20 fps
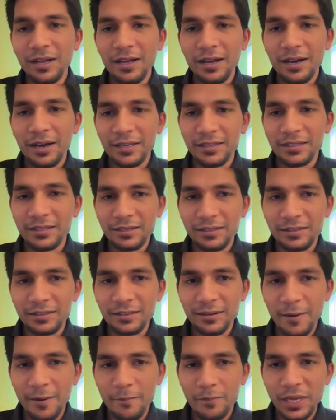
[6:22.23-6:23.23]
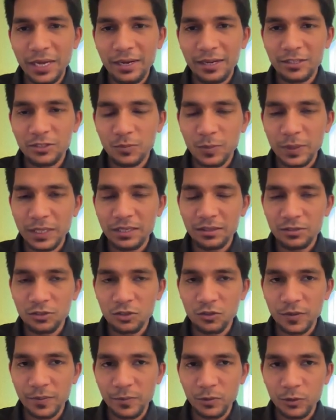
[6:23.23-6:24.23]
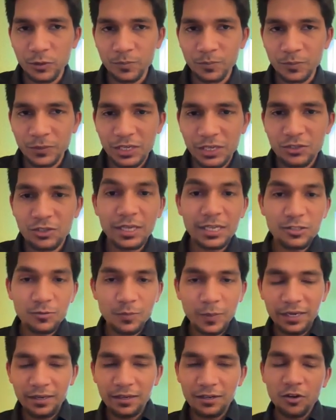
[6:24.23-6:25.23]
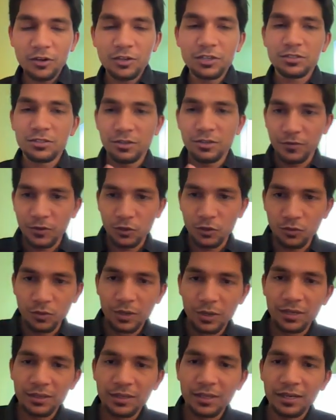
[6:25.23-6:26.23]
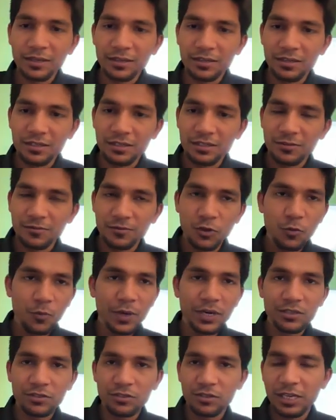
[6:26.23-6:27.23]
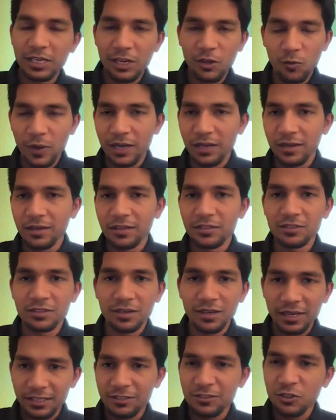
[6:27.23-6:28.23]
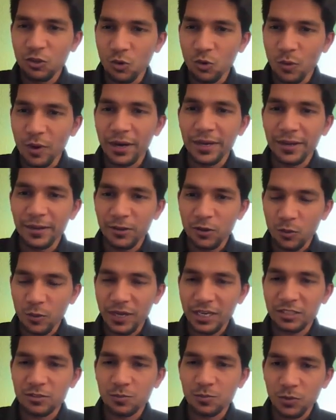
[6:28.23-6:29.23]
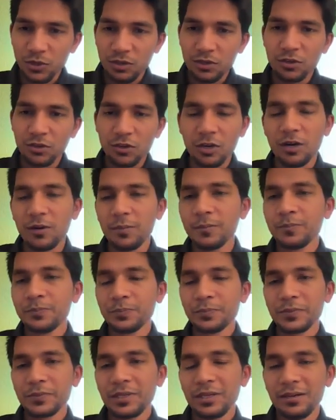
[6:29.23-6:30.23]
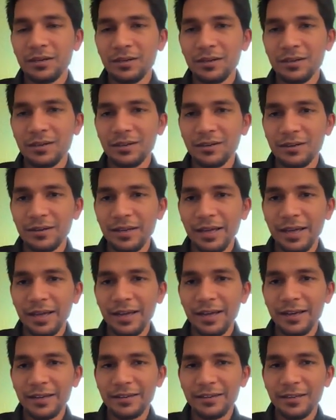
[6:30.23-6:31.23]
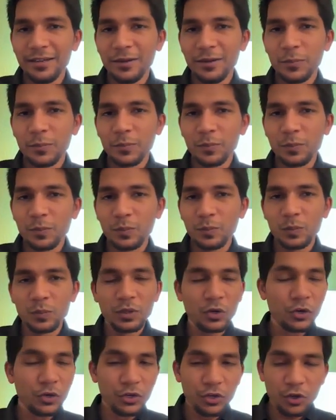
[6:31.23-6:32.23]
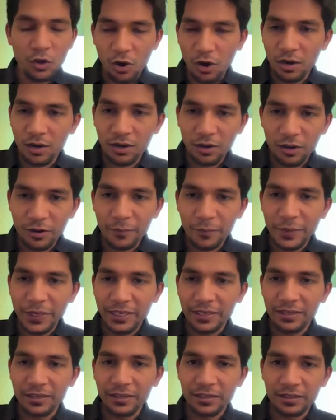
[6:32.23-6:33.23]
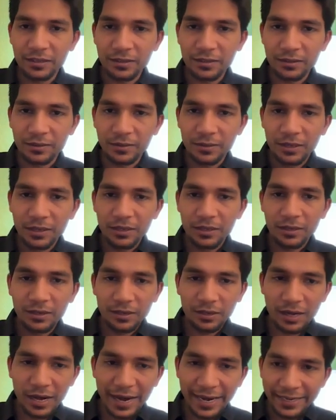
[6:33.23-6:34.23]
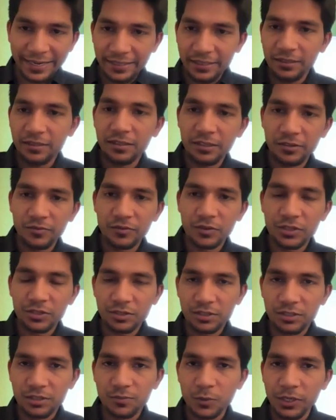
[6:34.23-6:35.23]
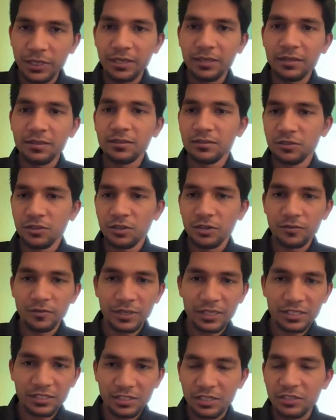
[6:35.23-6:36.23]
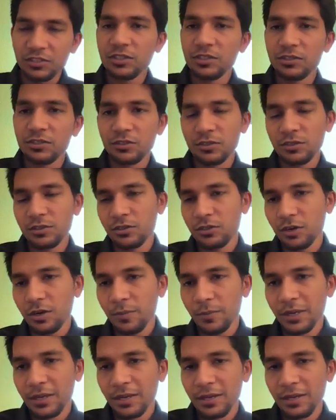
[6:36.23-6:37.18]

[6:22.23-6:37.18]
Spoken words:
I think that aspect is overblown. So that's my honest review. That it does few parts really well. It's a nice UI UX put on top, and good call on making it a IDE versus putting sort of extensions on the top.